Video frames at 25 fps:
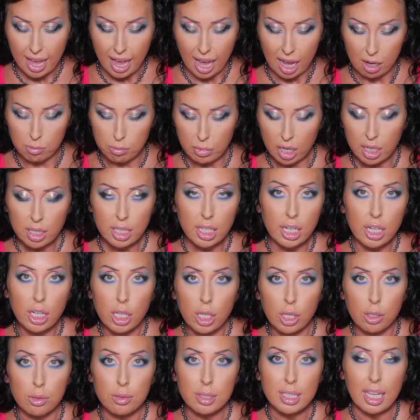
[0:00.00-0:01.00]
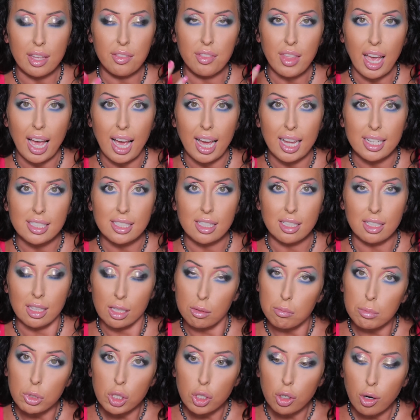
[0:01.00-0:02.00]
I'm not going to use that
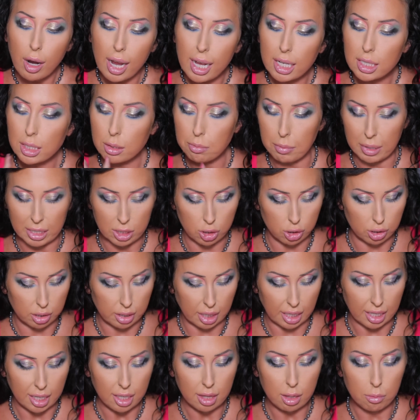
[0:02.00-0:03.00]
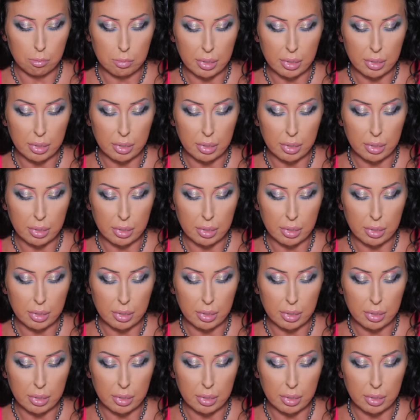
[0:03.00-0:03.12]
glimmer grasp underneath,